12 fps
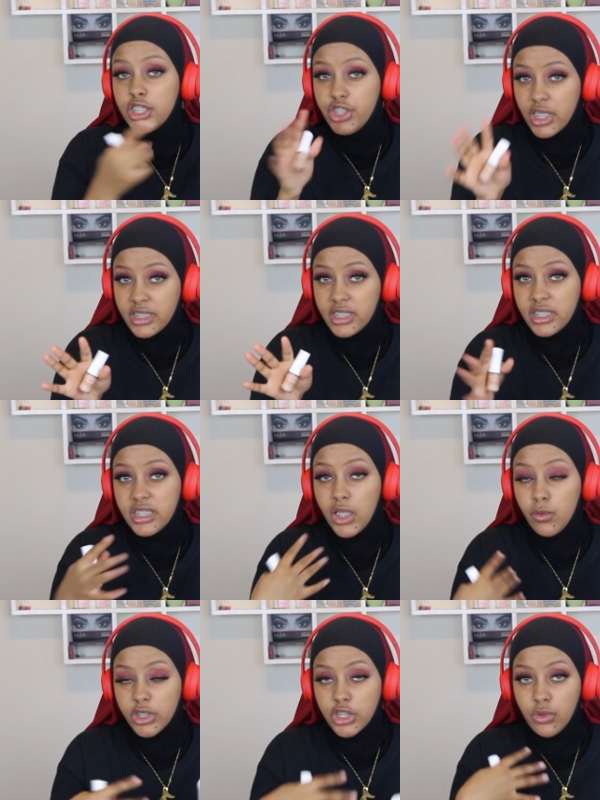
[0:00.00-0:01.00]
just to
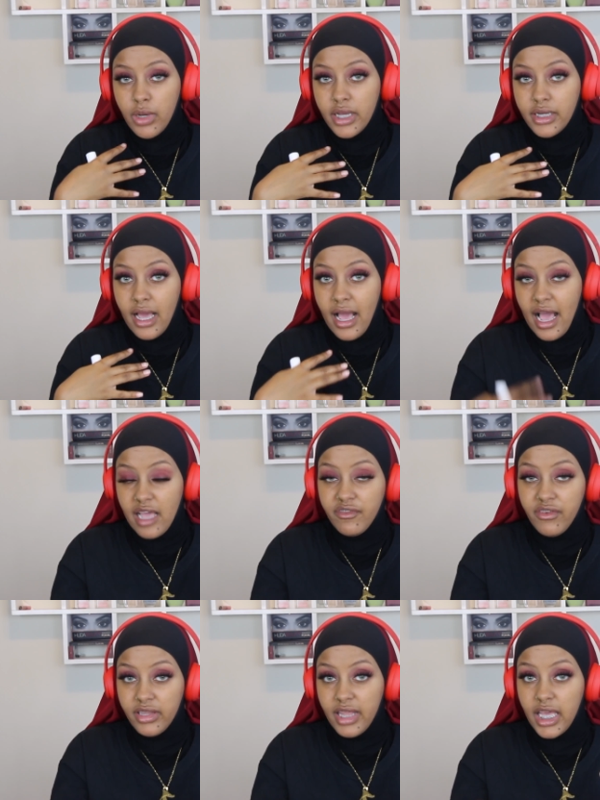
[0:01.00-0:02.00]
see which one I
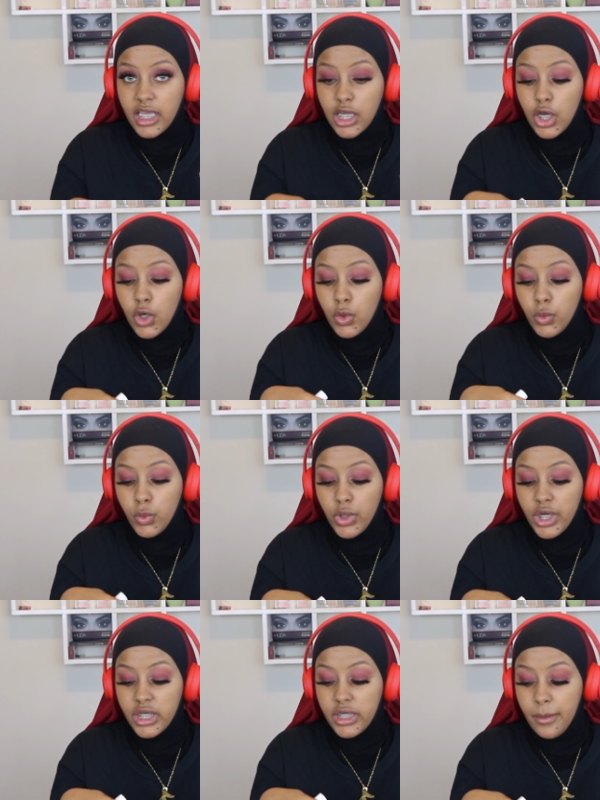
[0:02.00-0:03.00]
feel like
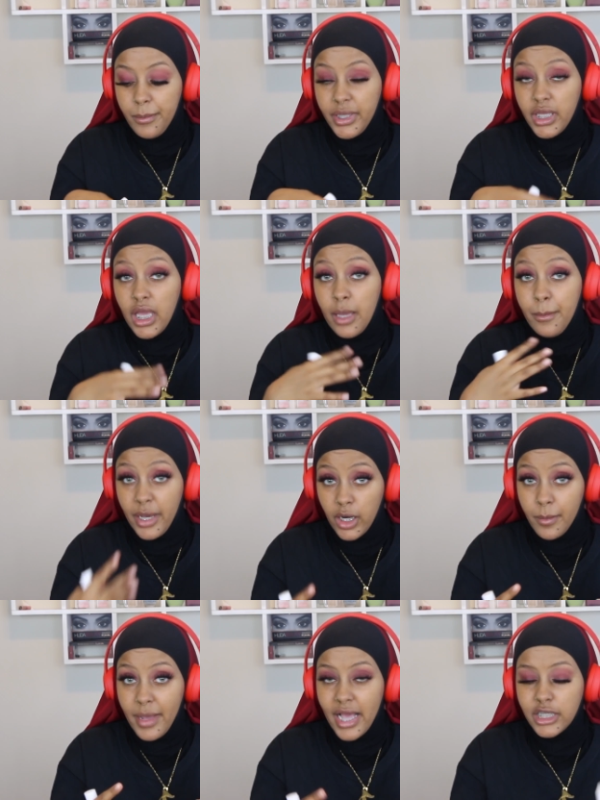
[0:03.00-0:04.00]
would be a
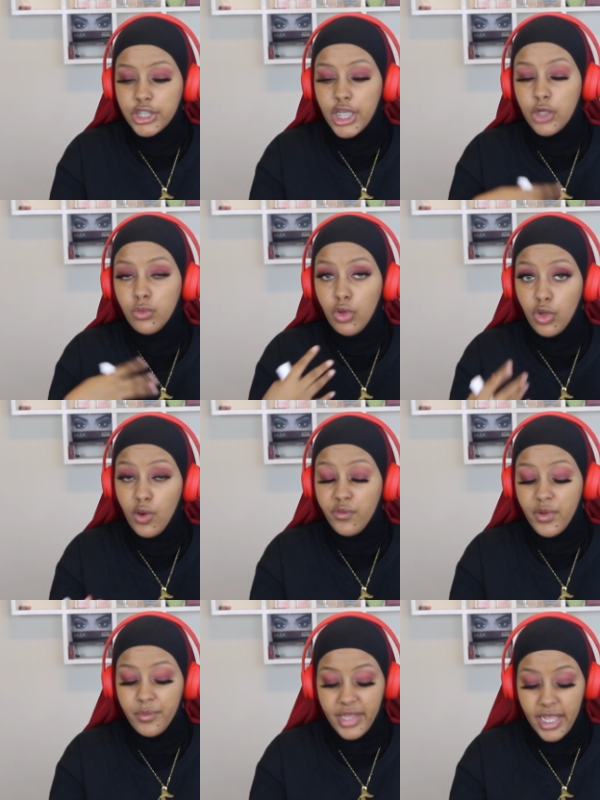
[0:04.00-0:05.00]
better match, and we'll go
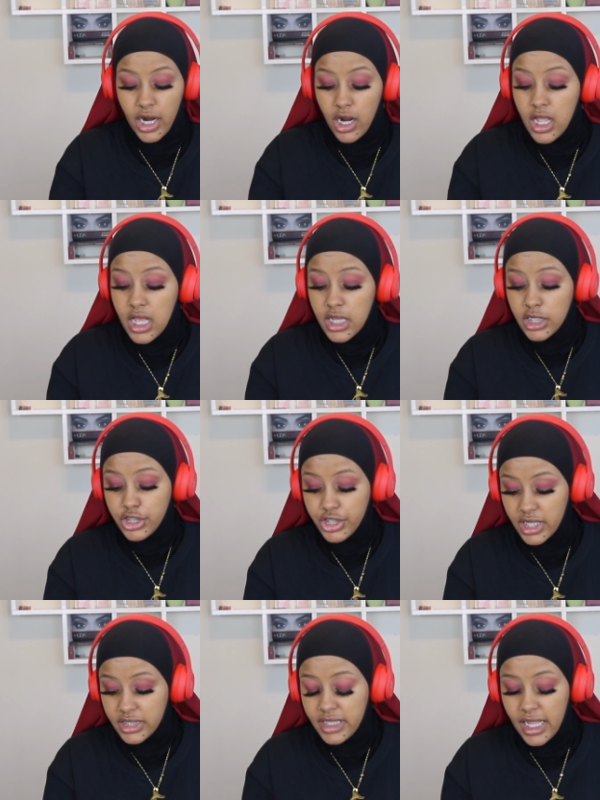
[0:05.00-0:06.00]
from there.
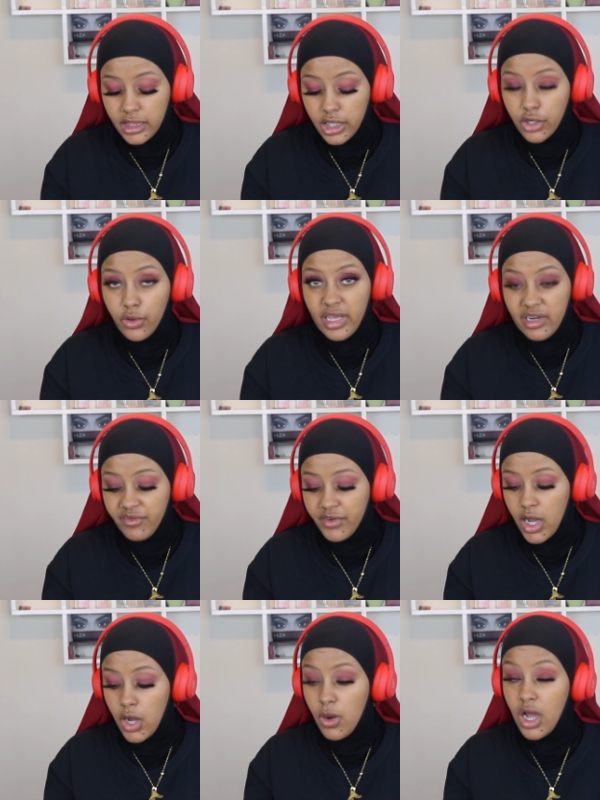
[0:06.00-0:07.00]
Just a little info
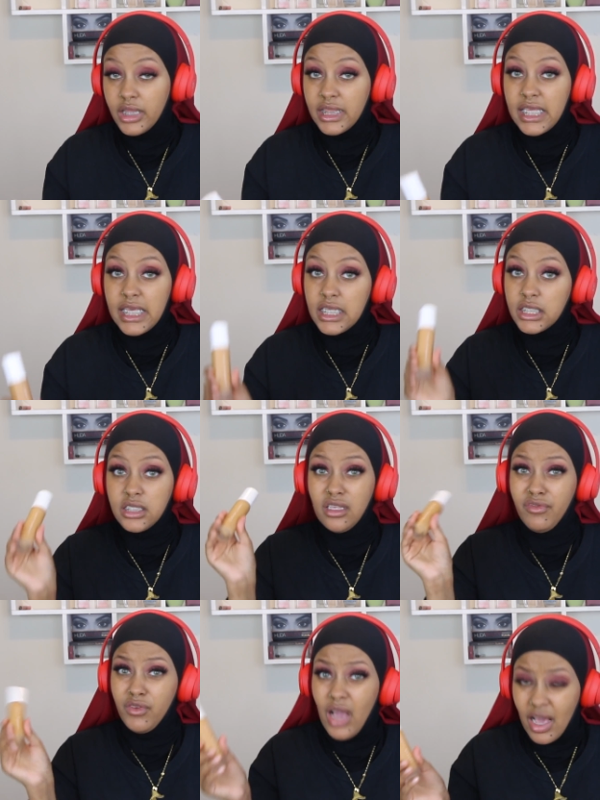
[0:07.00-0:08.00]
on these
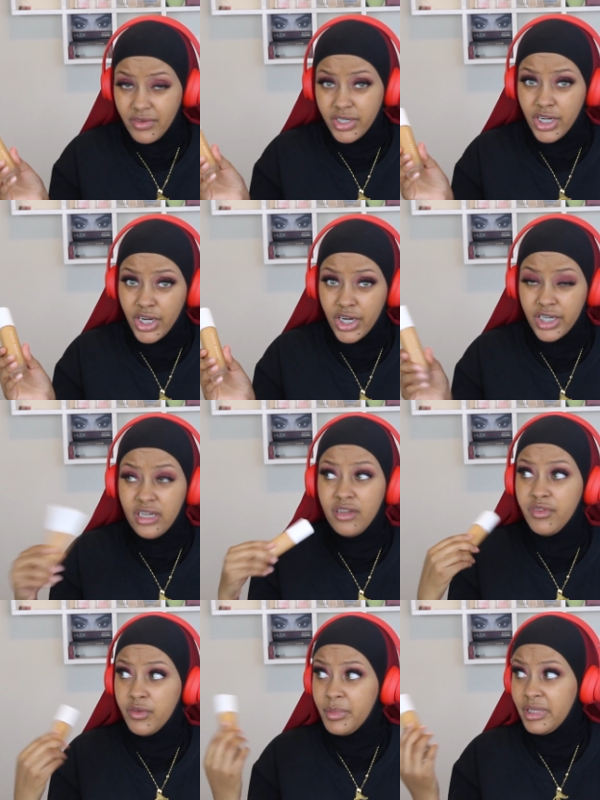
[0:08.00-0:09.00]
if you haven't heard and
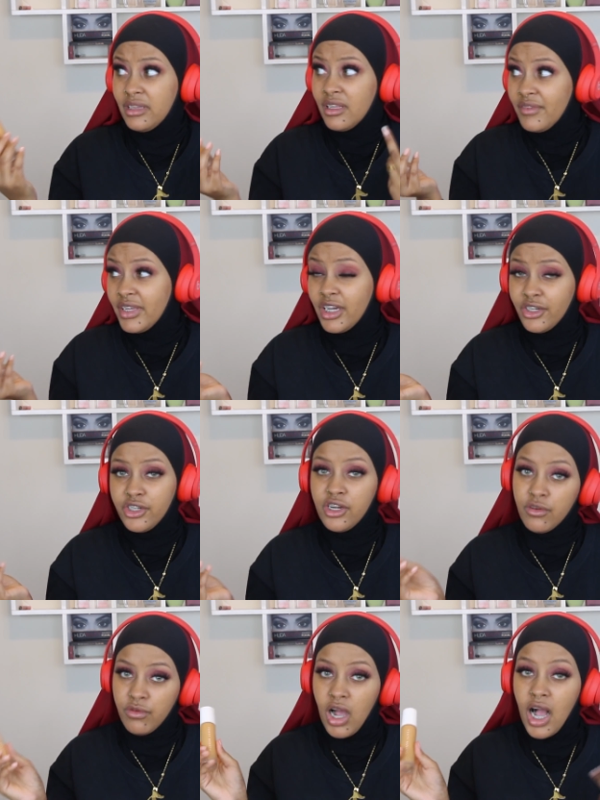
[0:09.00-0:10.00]
if you've been living under
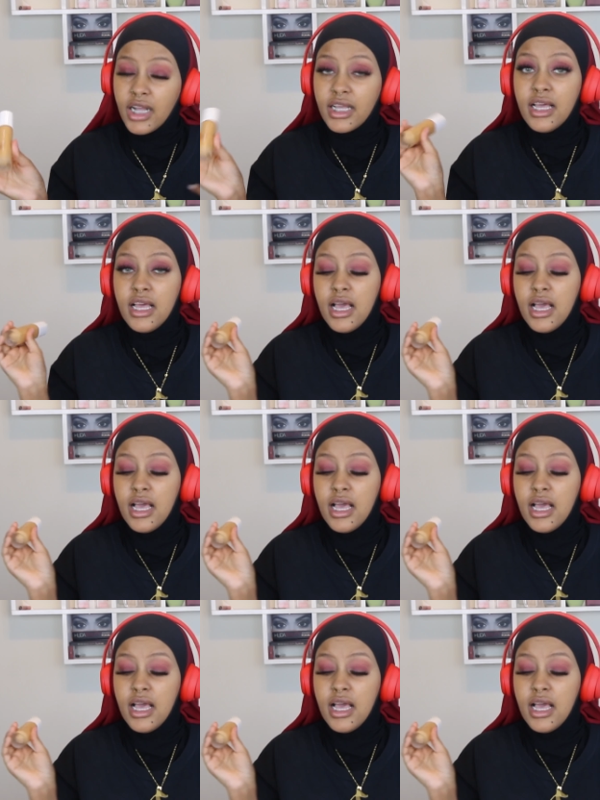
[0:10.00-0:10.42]
a rock.